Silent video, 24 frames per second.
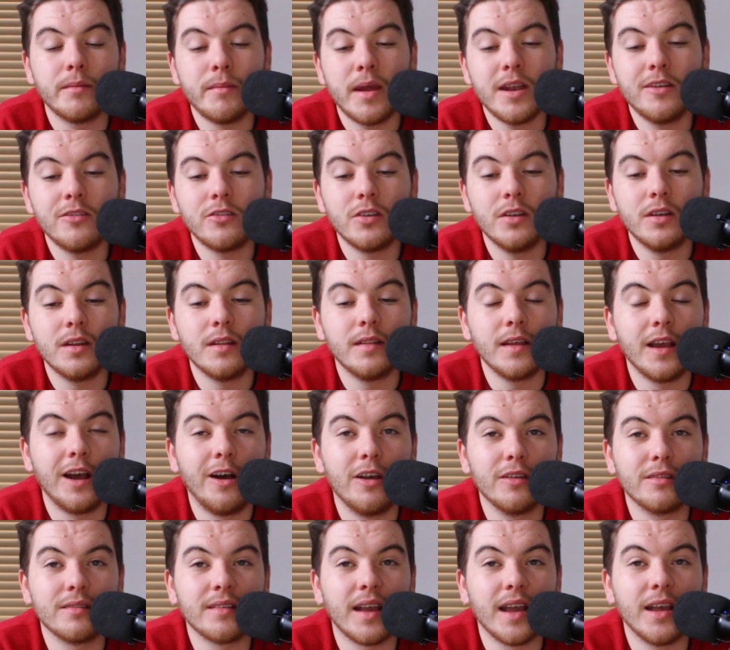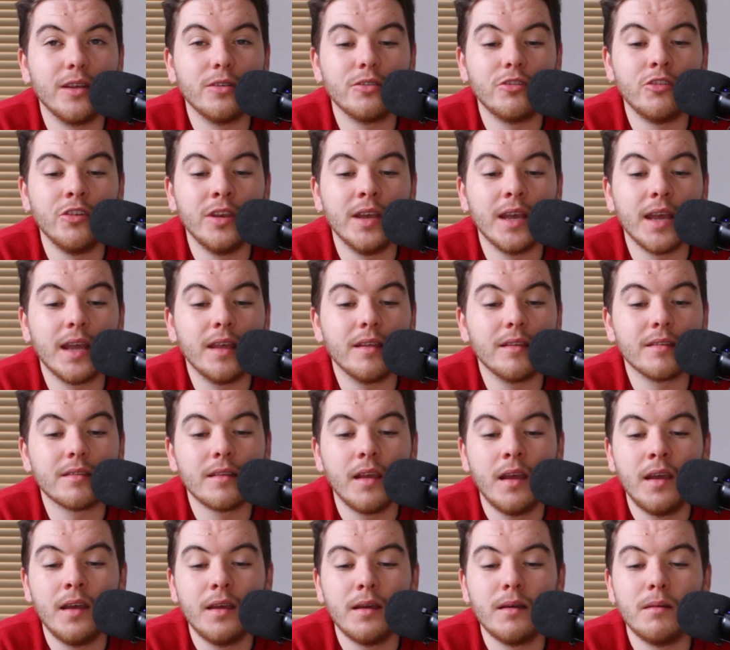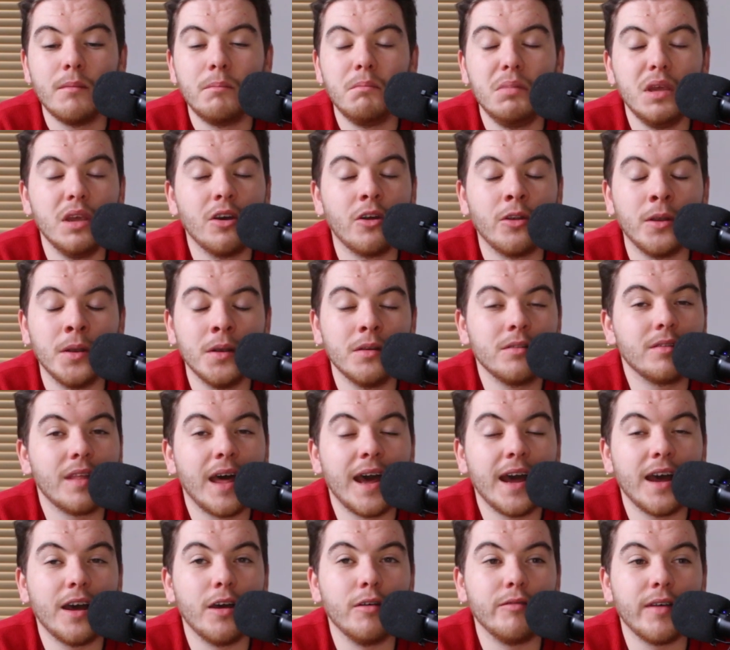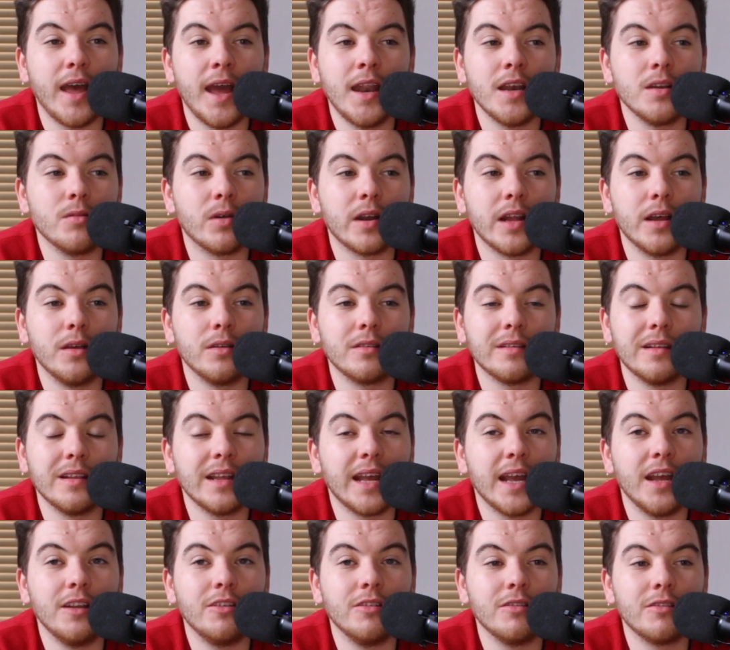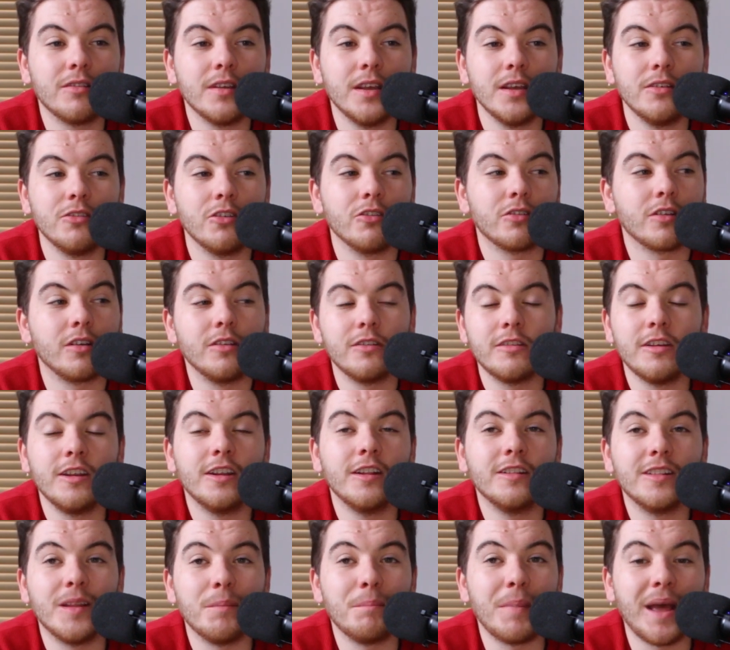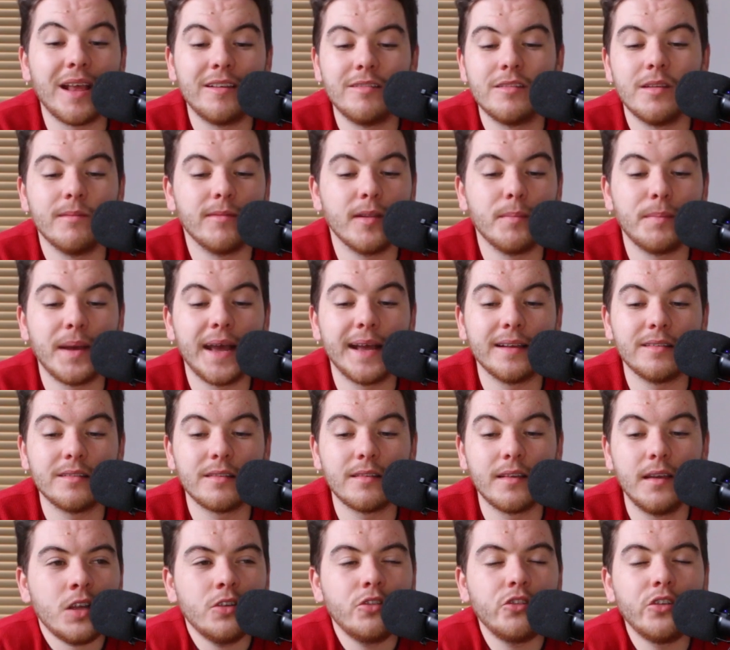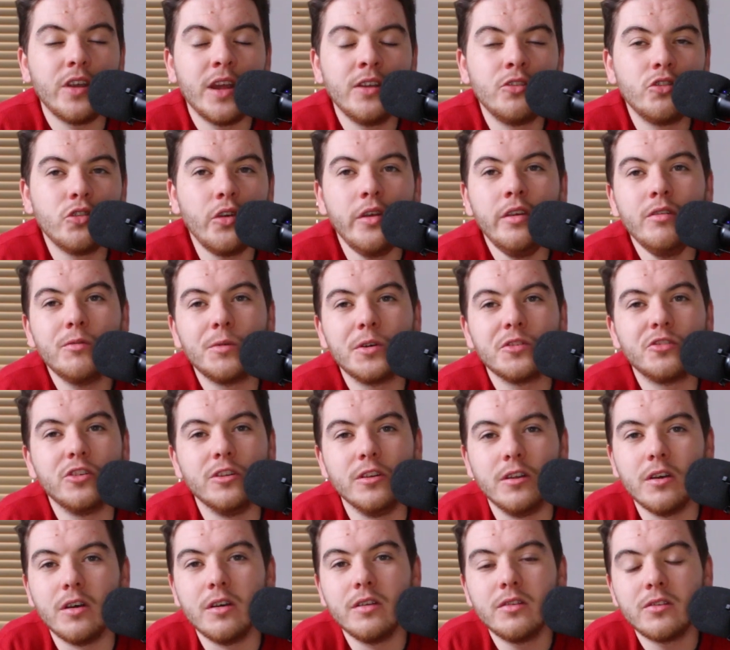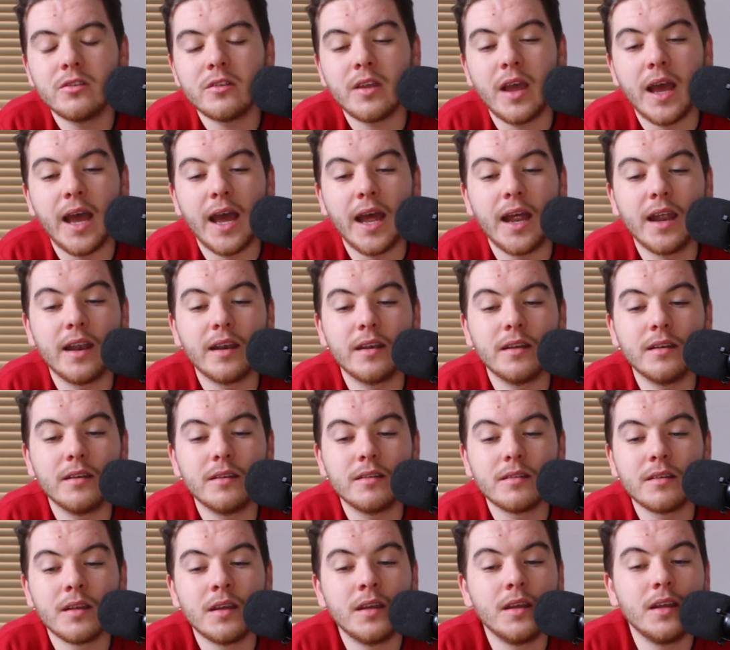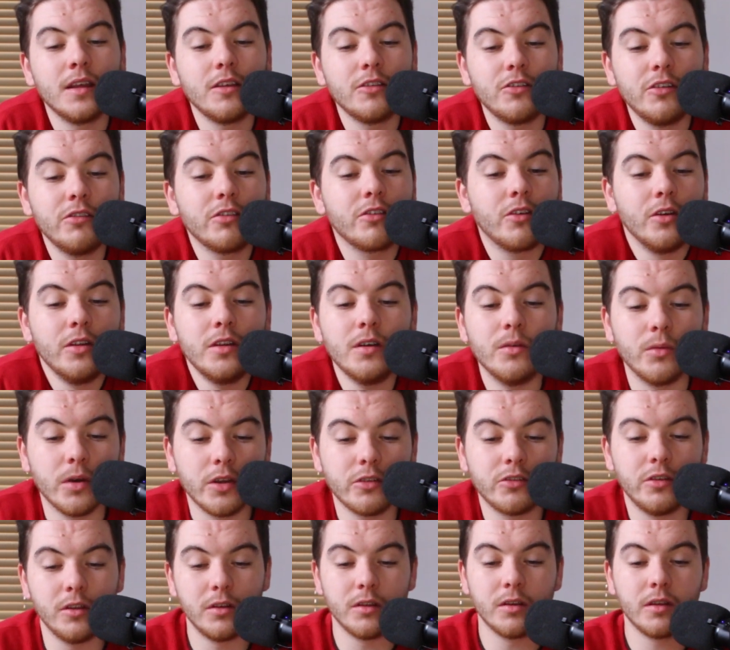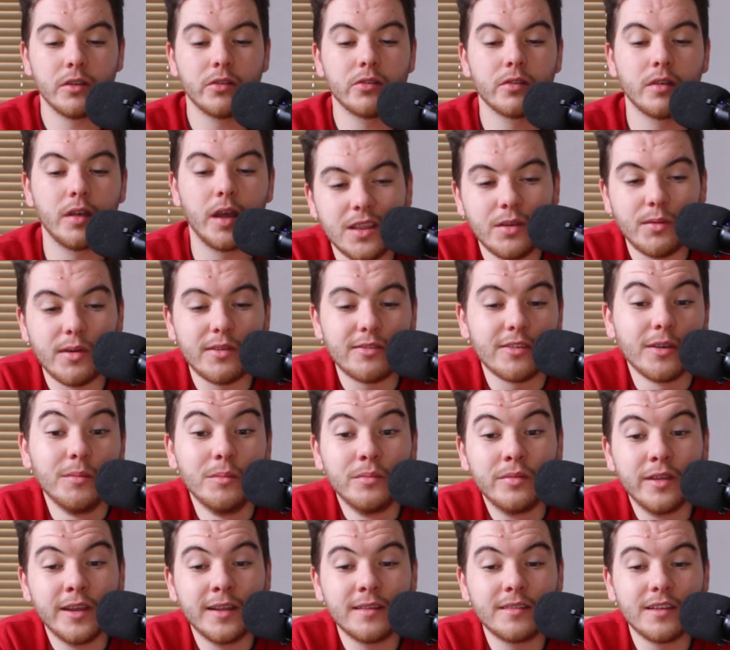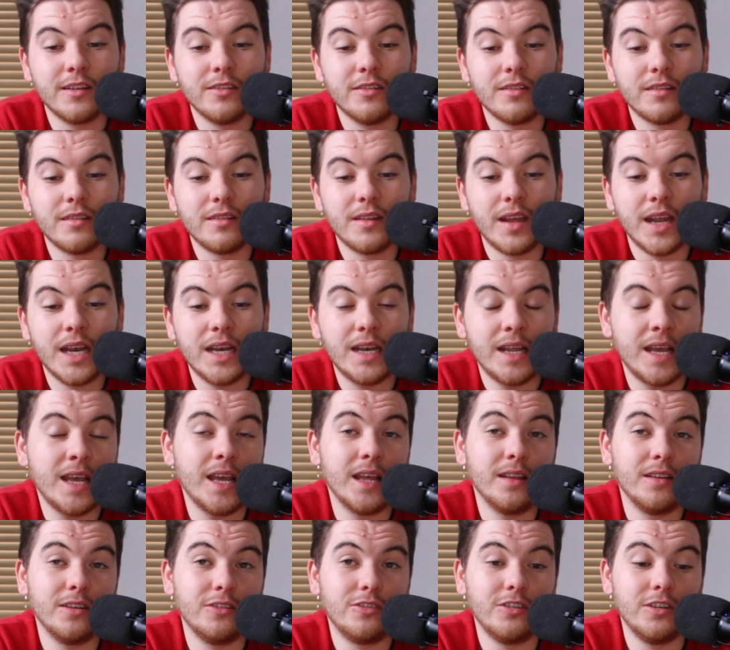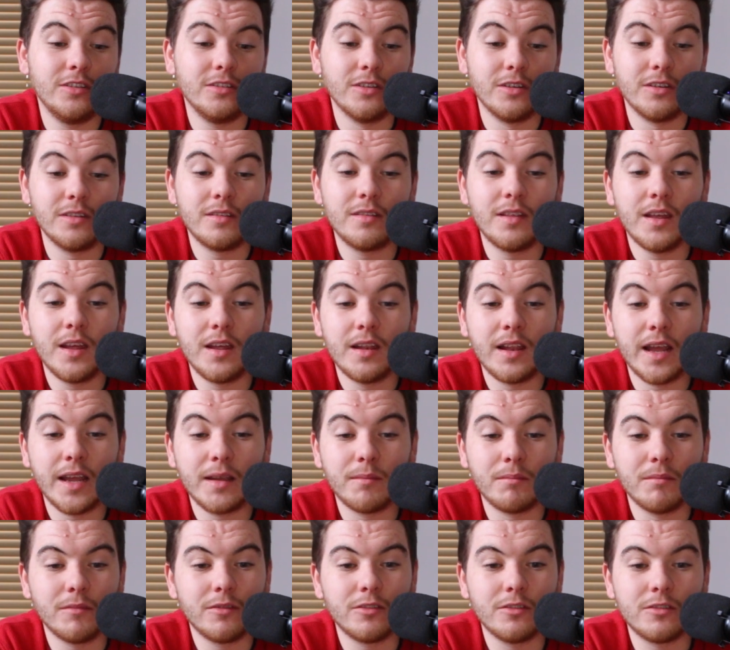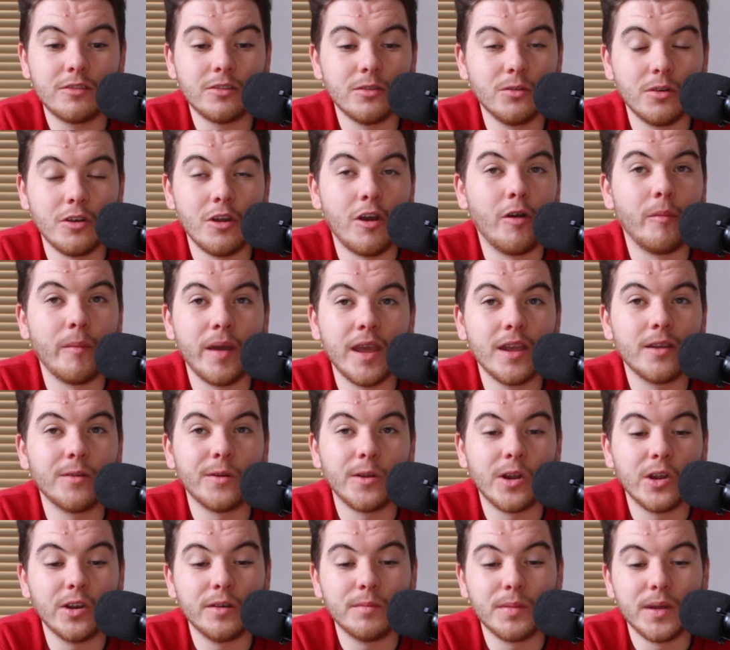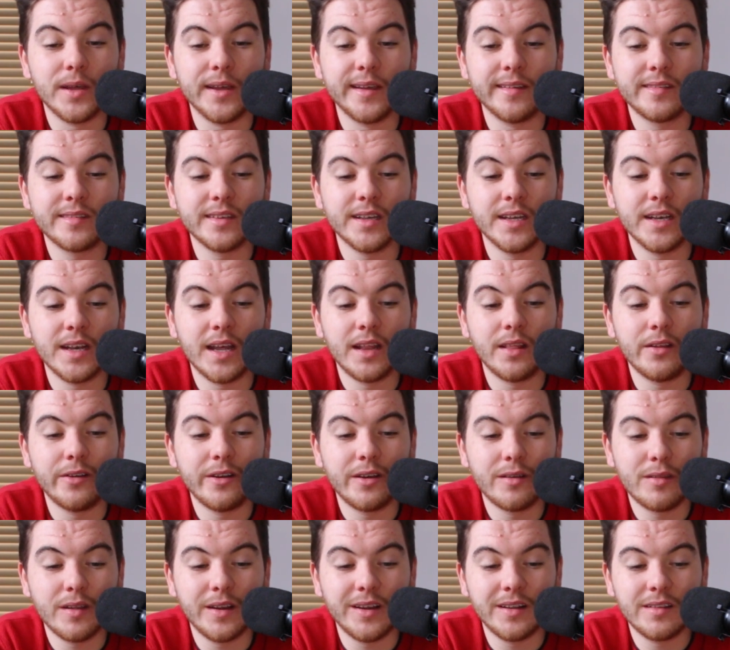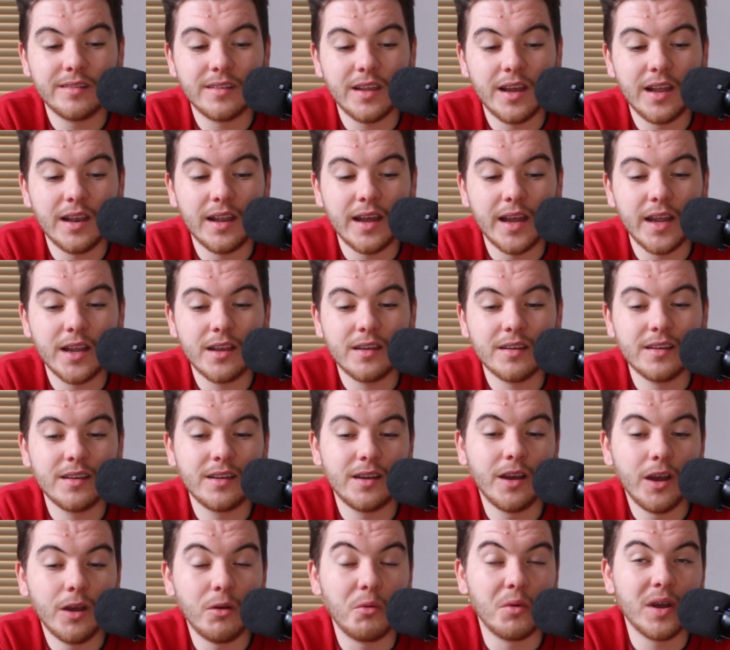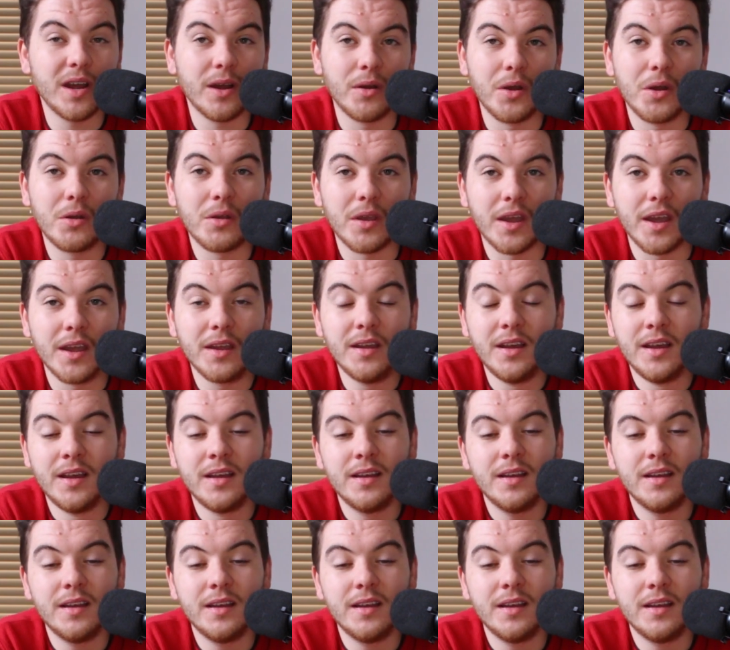mentioned in the art style, she is beyond that of anyone else at the agency. She's considered the best of the best. She enjoys what she does, and she's good at what she does. There are some things in here that she does that like do not make her a good person, and there are things that are like, oh wow, okay.